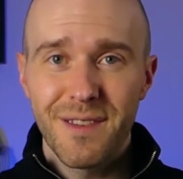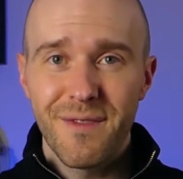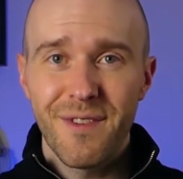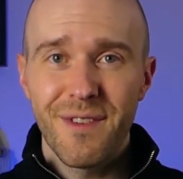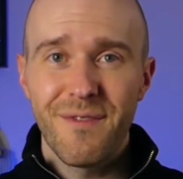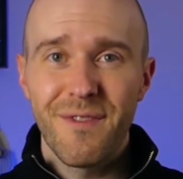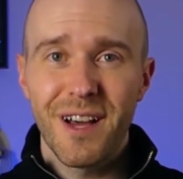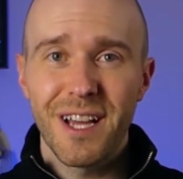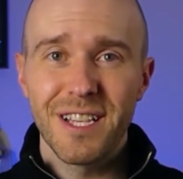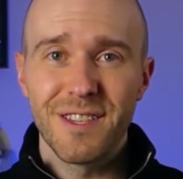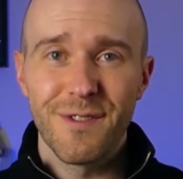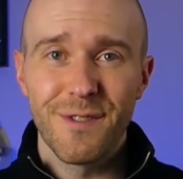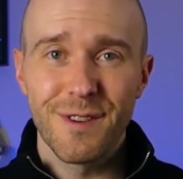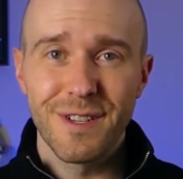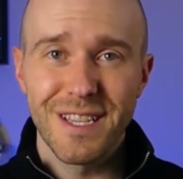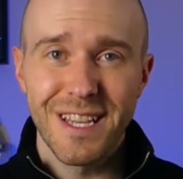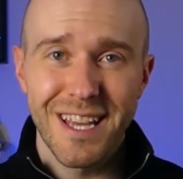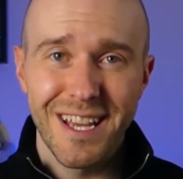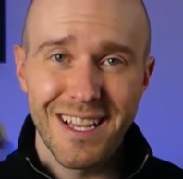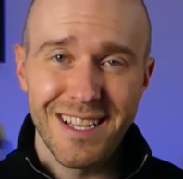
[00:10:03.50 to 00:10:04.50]
of advice for
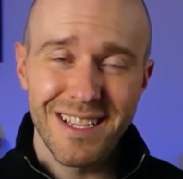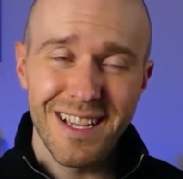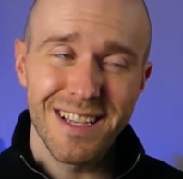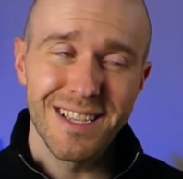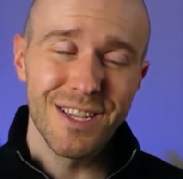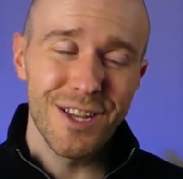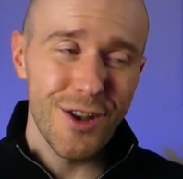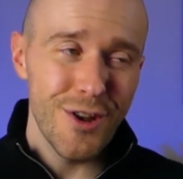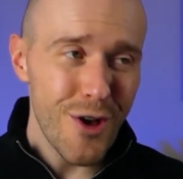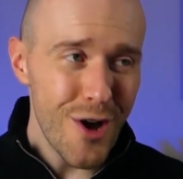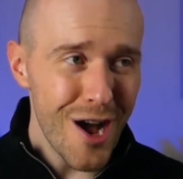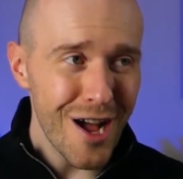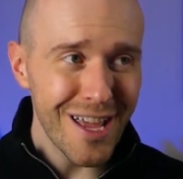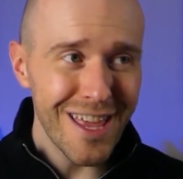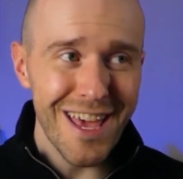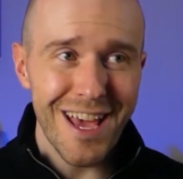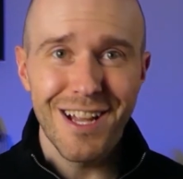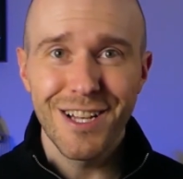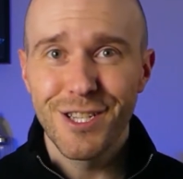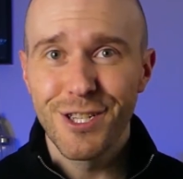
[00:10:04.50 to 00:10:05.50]
Tiz is to not
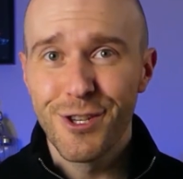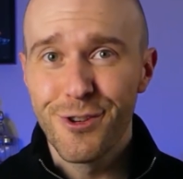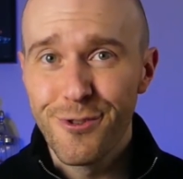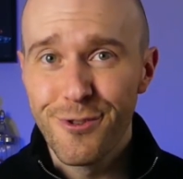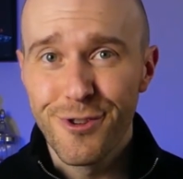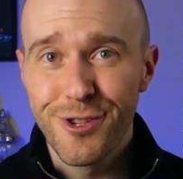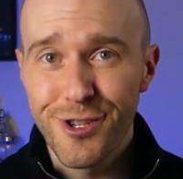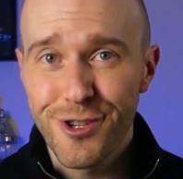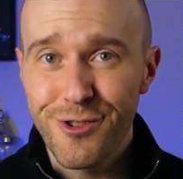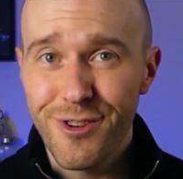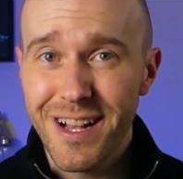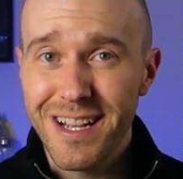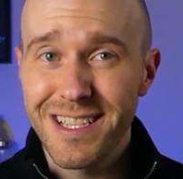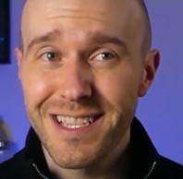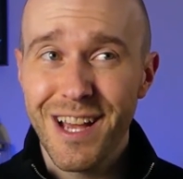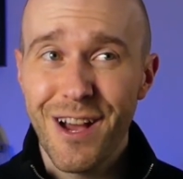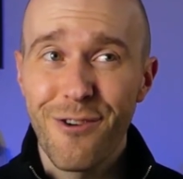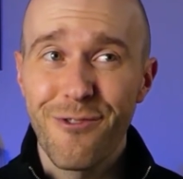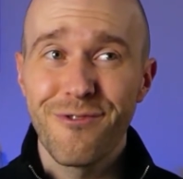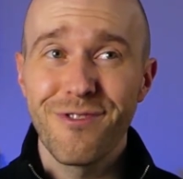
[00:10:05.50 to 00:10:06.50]
get too
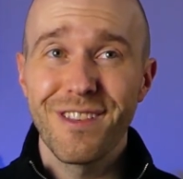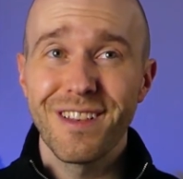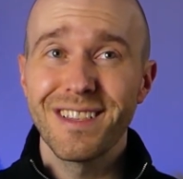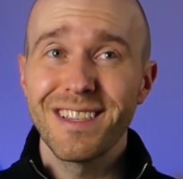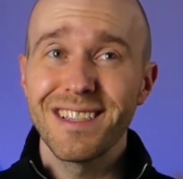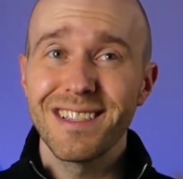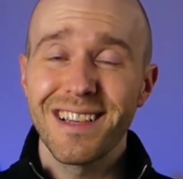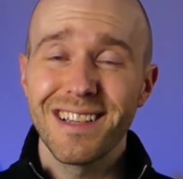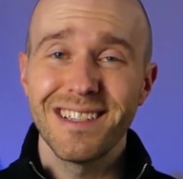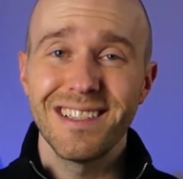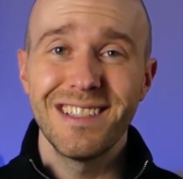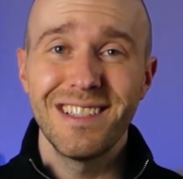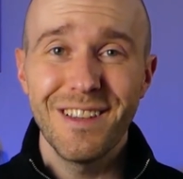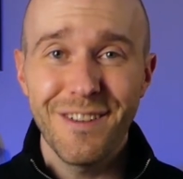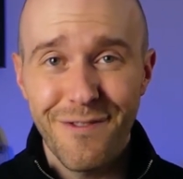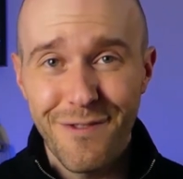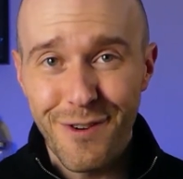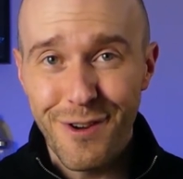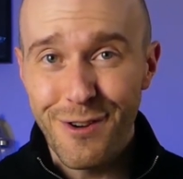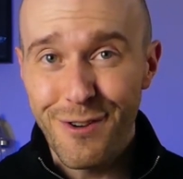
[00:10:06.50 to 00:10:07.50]
stressed out. This is a
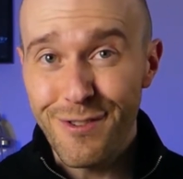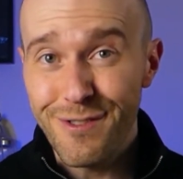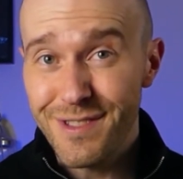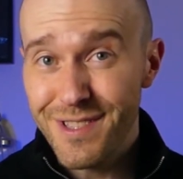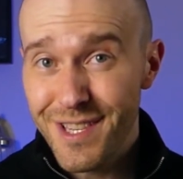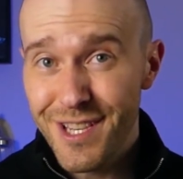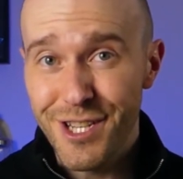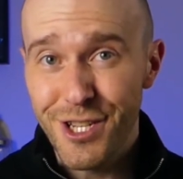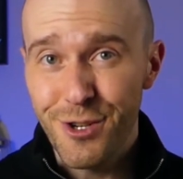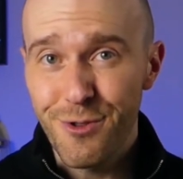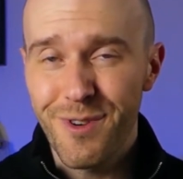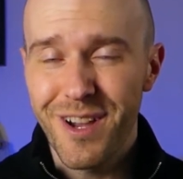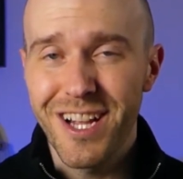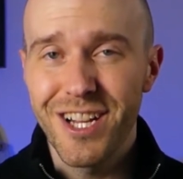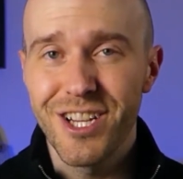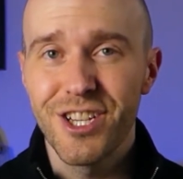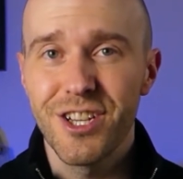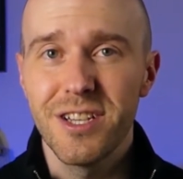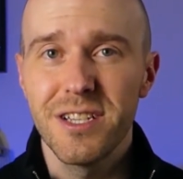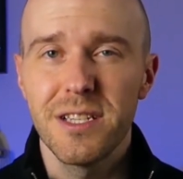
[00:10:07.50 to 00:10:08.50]
difficult
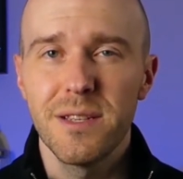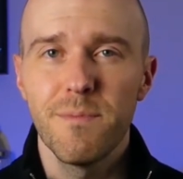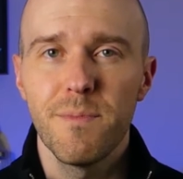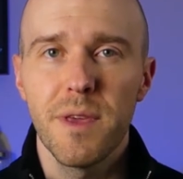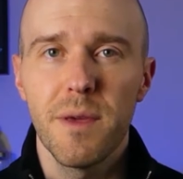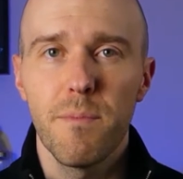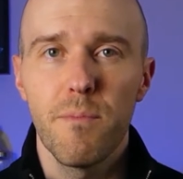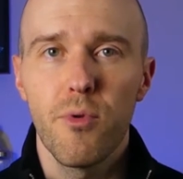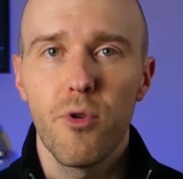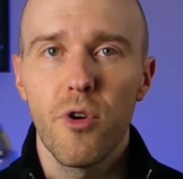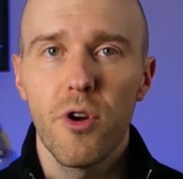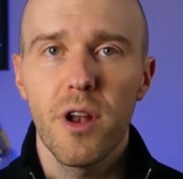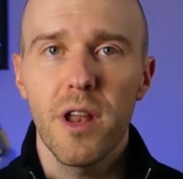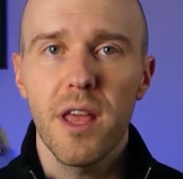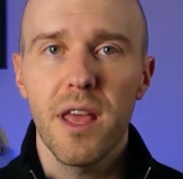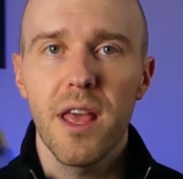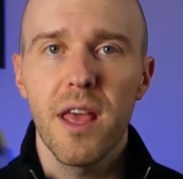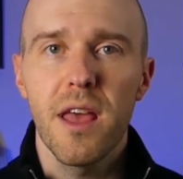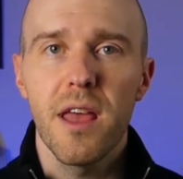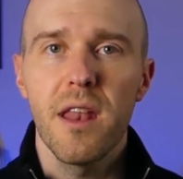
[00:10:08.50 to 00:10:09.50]
situation to be
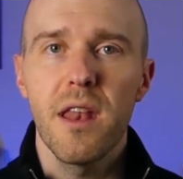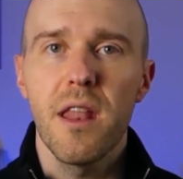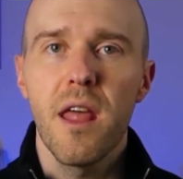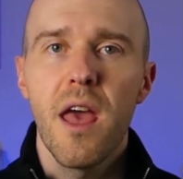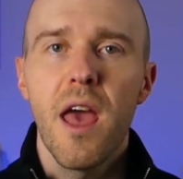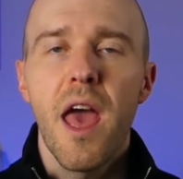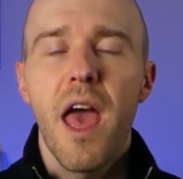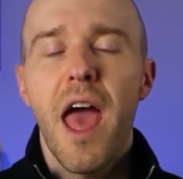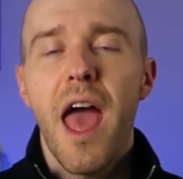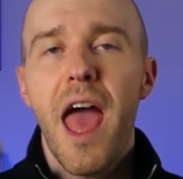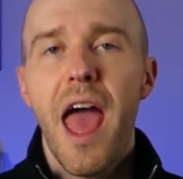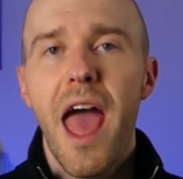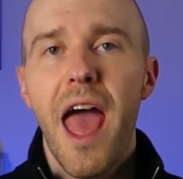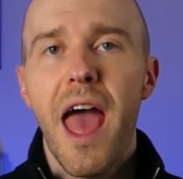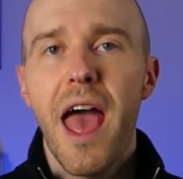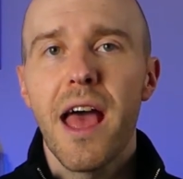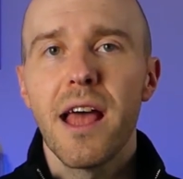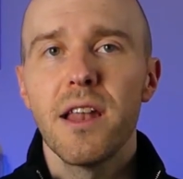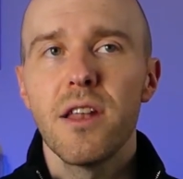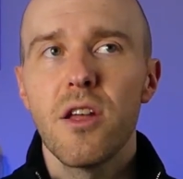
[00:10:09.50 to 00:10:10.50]
put in
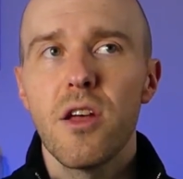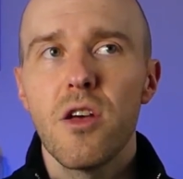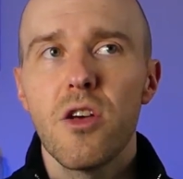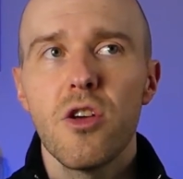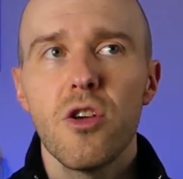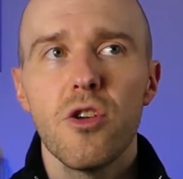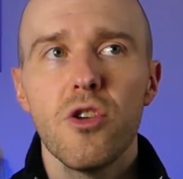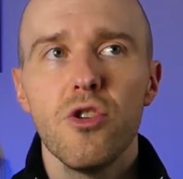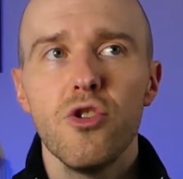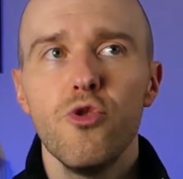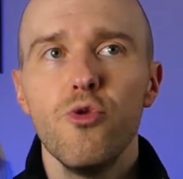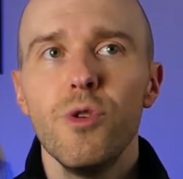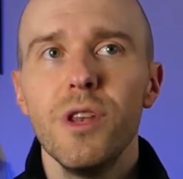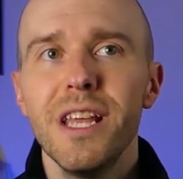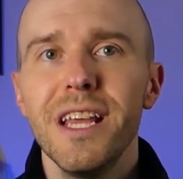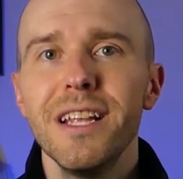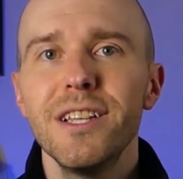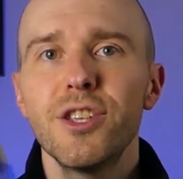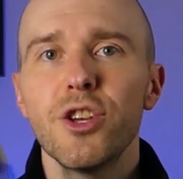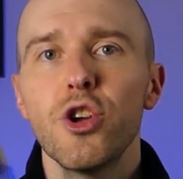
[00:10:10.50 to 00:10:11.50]
and you
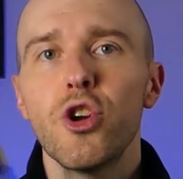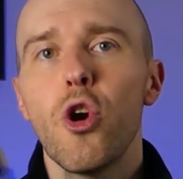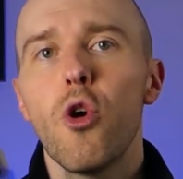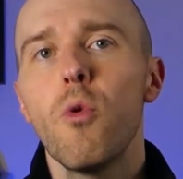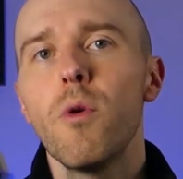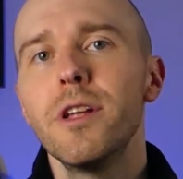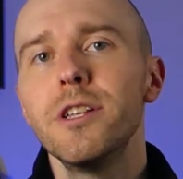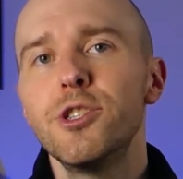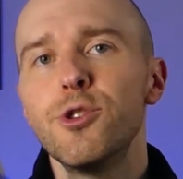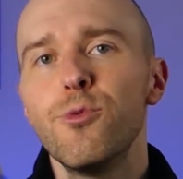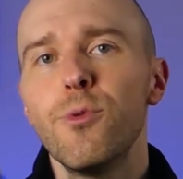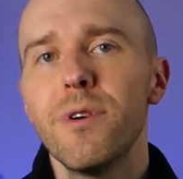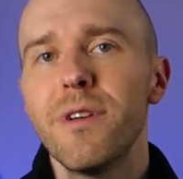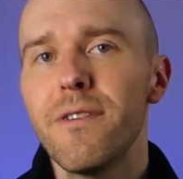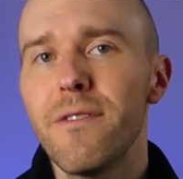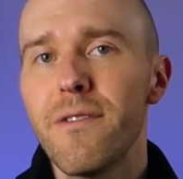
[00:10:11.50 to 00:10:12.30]
need to go into it